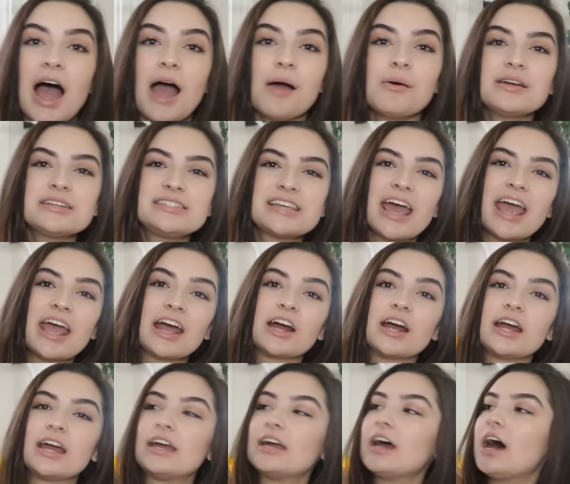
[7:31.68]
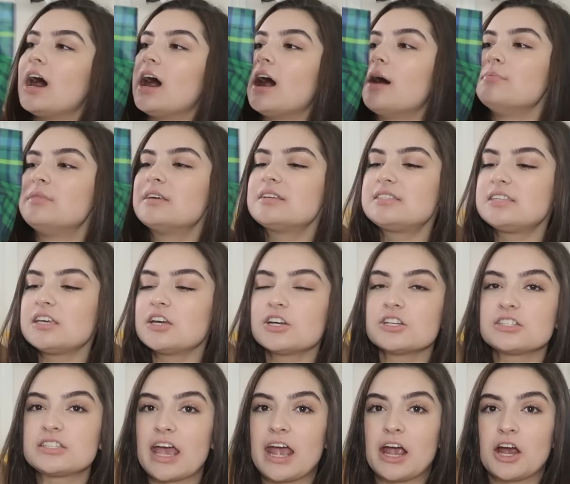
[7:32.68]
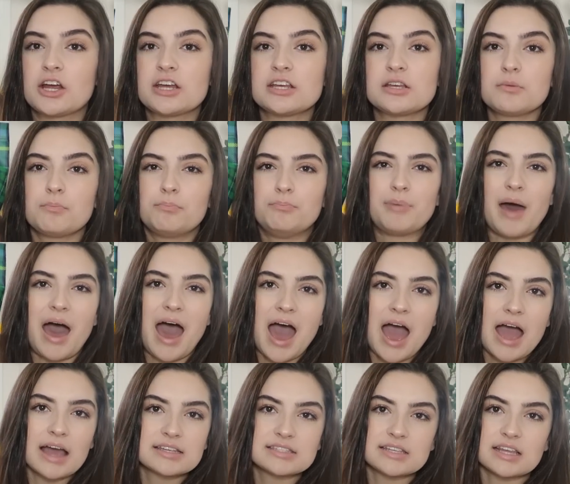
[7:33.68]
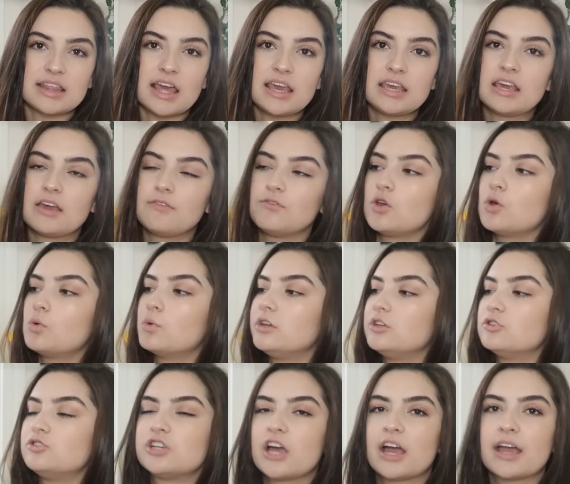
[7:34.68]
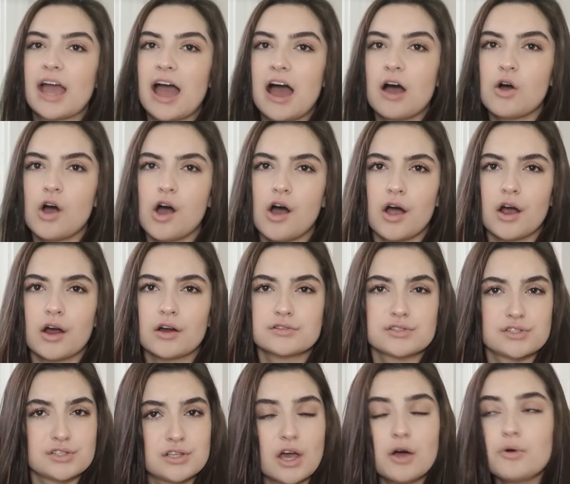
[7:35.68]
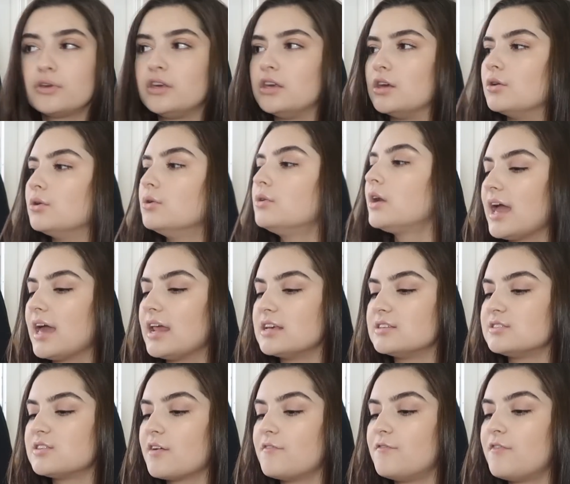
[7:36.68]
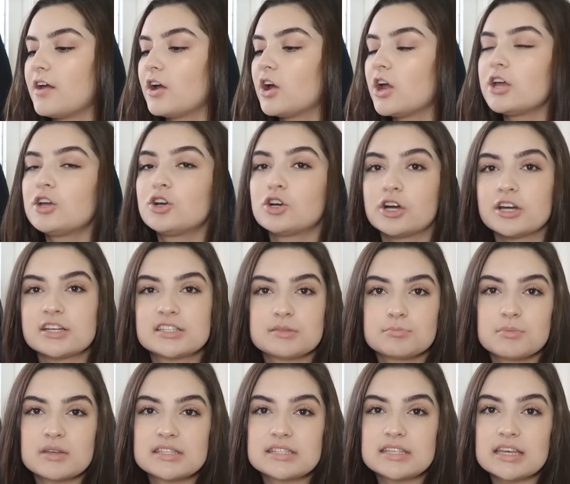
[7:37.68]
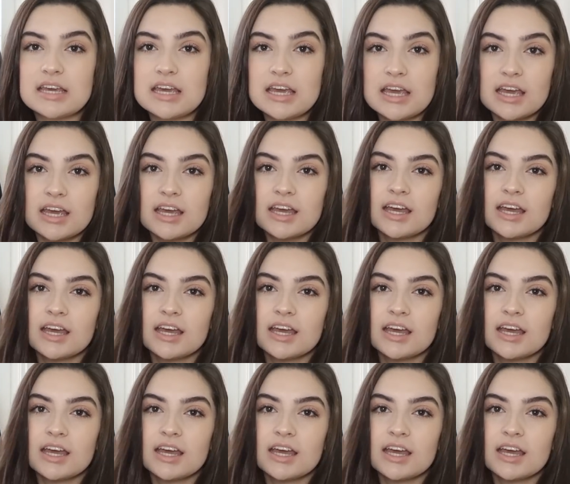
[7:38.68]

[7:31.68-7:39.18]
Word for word: I went to Aerie. Um, this year's Aerie bags that they give you when you check out are so cute. It is a very Christmassy,